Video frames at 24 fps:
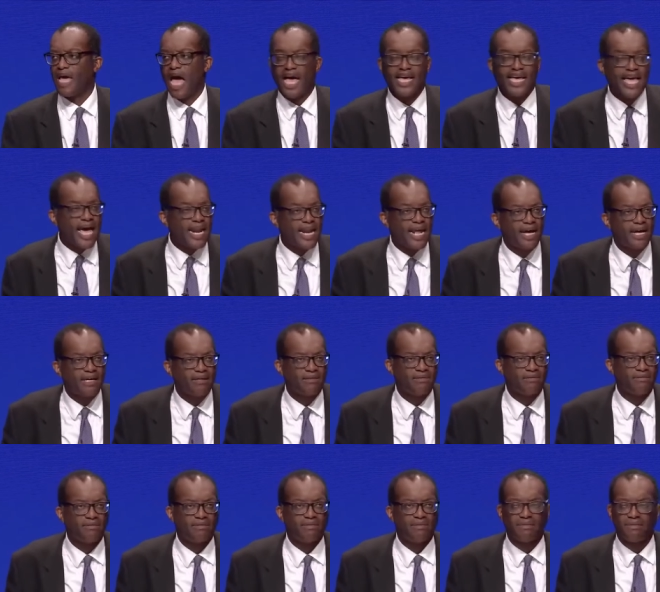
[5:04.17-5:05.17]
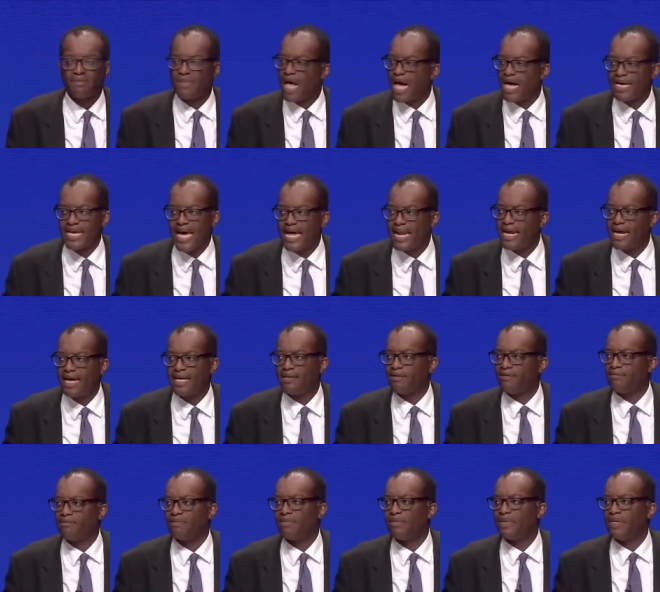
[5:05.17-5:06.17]
I get it. I get it.
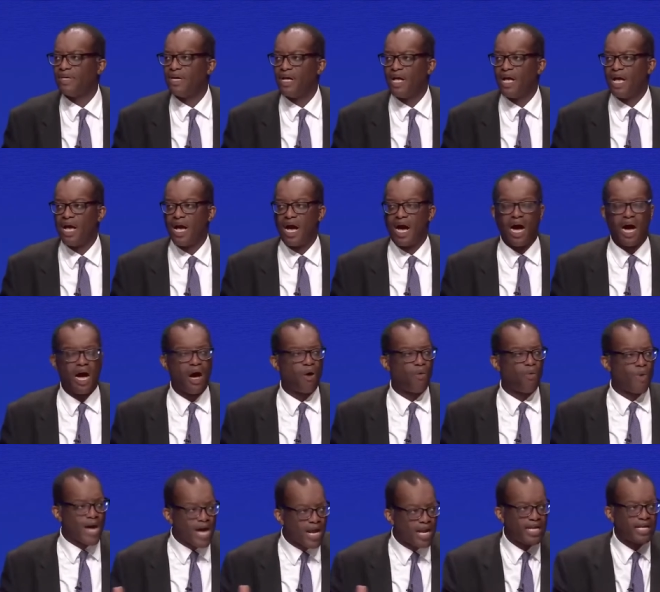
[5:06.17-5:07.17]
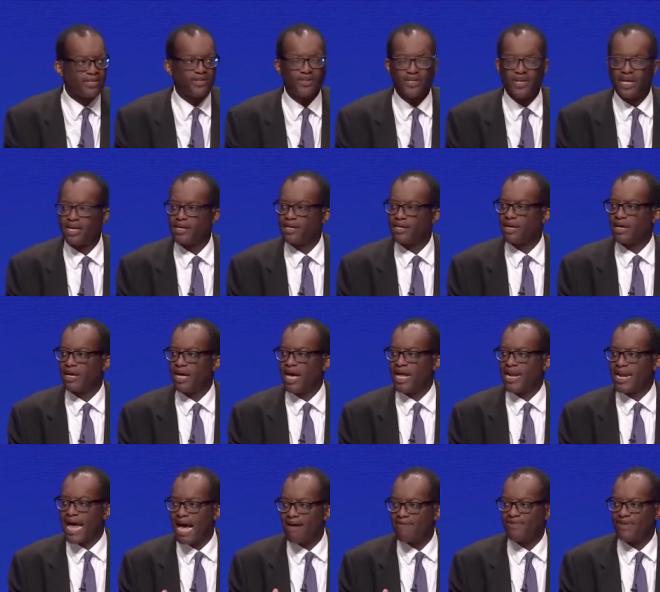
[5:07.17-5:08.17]
Uh, we are listening
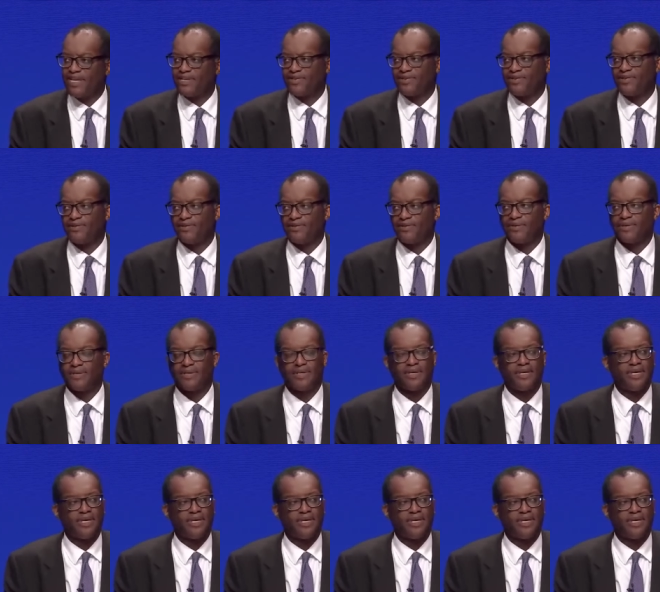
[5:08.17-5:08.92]
and have listened.